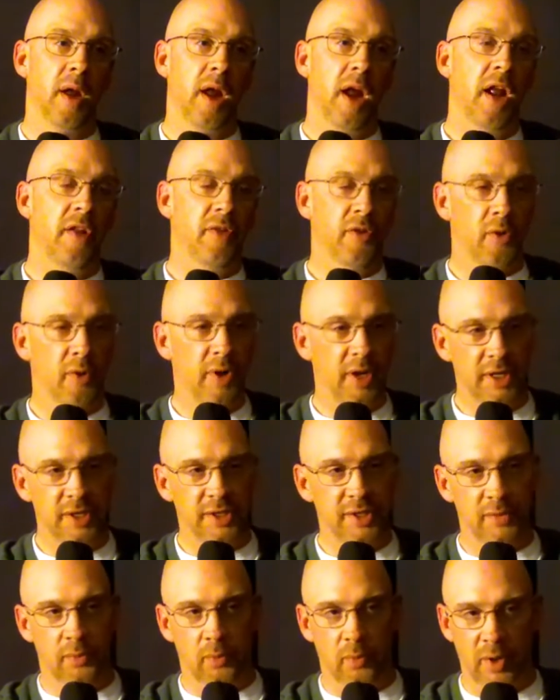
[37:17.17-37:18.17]
And there
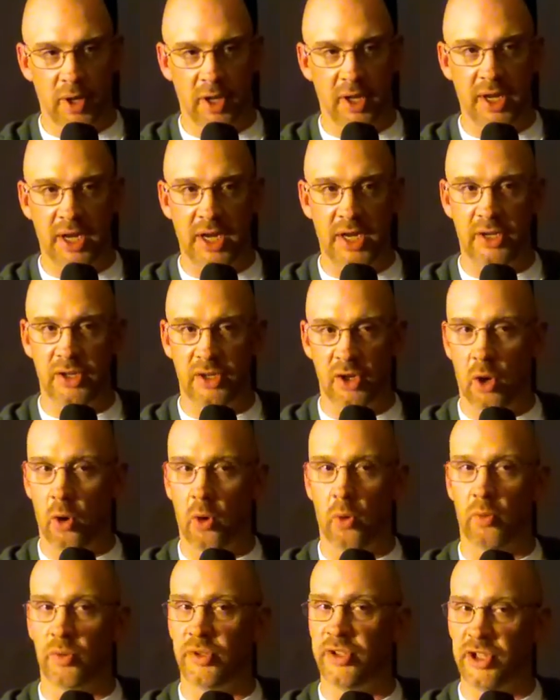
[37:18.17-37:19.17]
is really
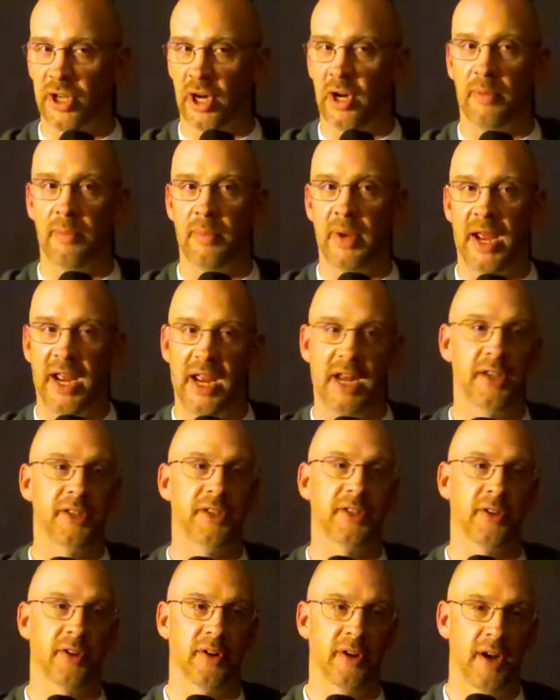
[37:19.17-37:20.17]
no dumb
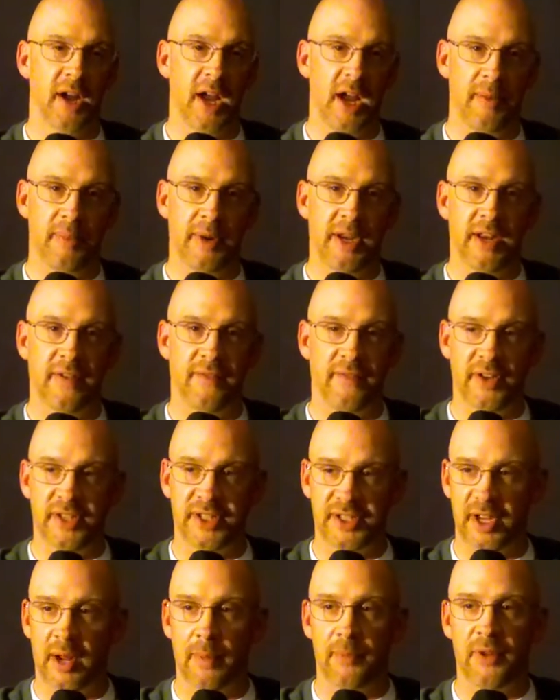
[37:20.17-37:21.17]
answer. I mean, if it's
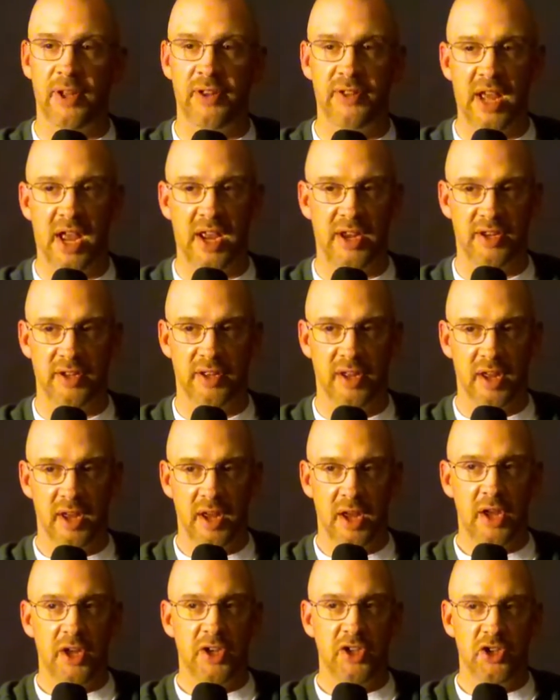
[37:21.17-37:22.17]
something that
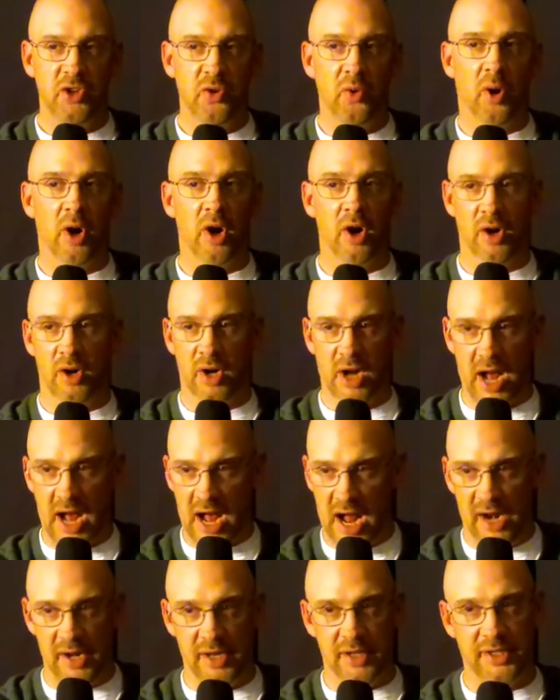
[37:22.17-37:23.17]
you are
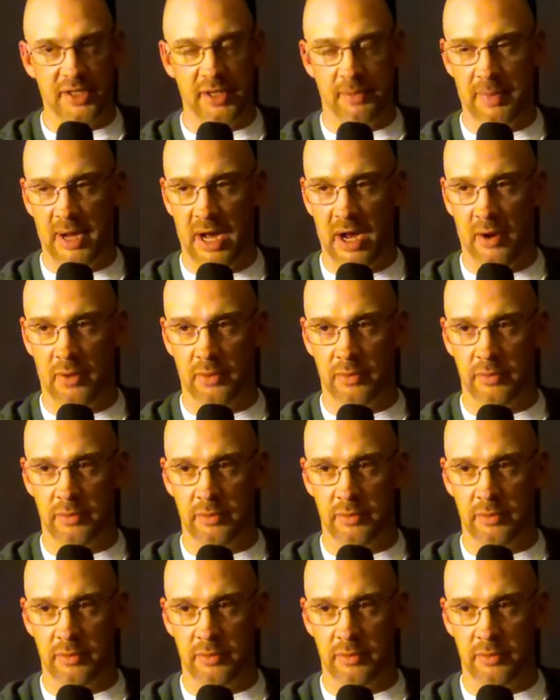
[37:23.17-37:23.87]
honest about,